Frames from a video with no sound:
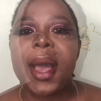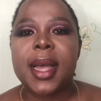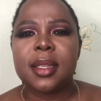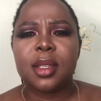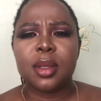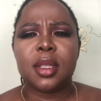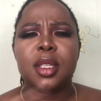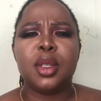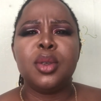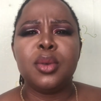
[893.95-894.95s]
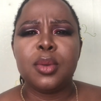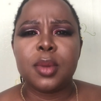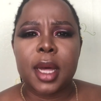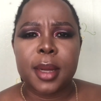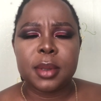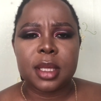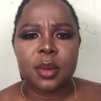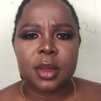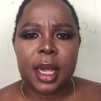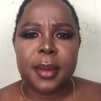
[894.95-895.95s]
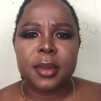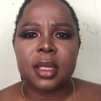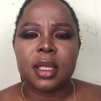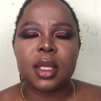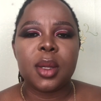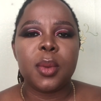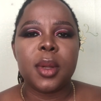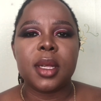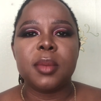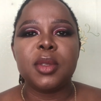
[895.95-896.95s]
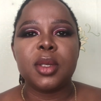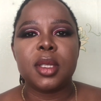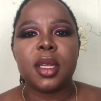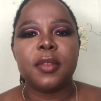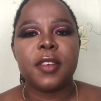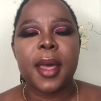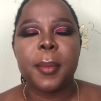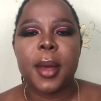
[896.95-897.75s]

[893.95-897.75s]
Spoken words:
and to the new subscribers, welcome to the fam.